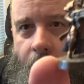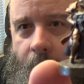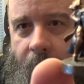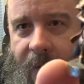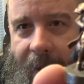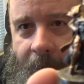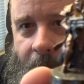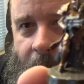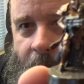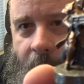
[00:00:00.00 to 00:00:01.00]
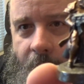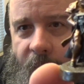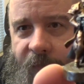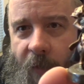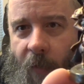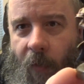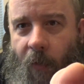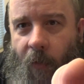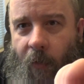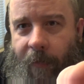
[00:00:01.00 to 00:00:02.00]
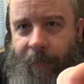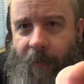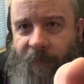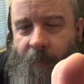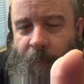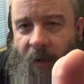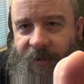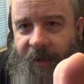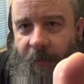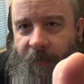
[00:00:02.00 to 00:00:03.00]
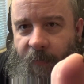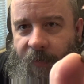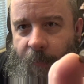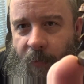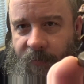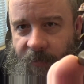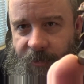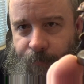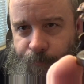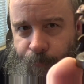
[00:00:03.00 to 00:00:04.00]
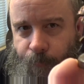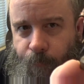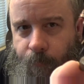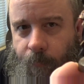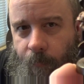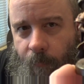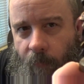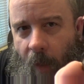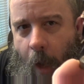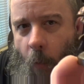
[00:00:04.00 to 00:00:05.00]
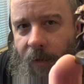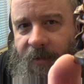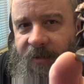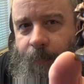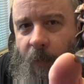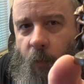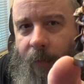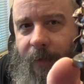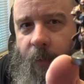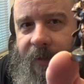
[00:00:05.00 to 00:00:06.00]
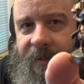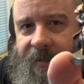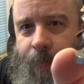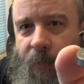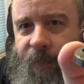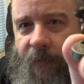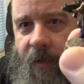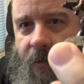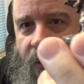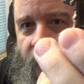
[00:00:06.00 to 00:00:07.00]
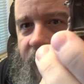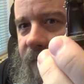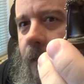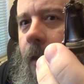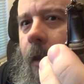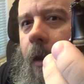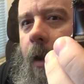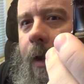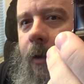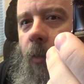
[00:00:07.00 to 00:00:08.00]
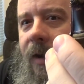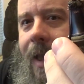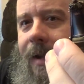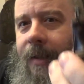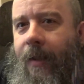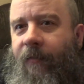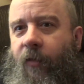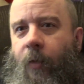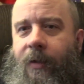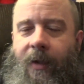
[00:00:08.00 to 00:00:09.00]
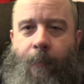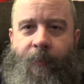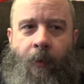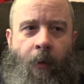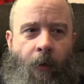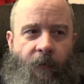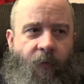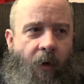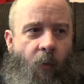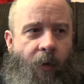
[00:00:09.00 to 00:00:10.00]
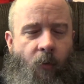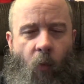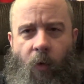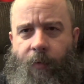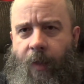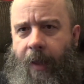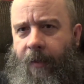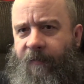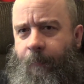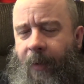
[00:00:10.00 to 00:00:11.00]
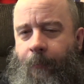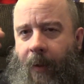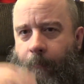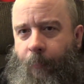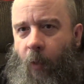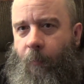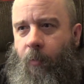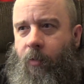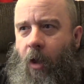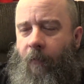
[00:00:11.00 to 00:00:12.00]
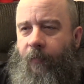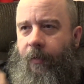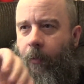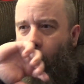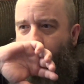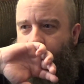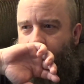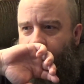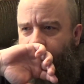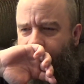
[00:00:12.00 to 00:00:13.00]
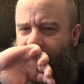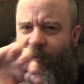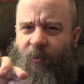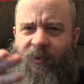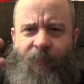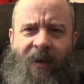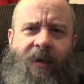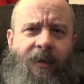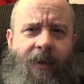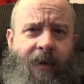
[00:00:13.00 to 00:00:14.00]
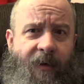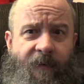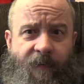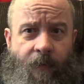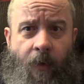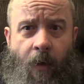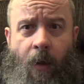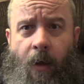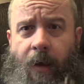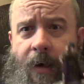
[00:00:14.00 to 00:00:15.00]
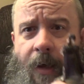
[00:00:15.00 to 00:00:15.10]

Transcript: And yeah. So, those are my prosecutors with the bolters. I wanted something really, really simple for their cloaks. I didn't want anything too in-depth. So, I went with a speed paint purple, covered it with a voluptuous pink, I think it is. And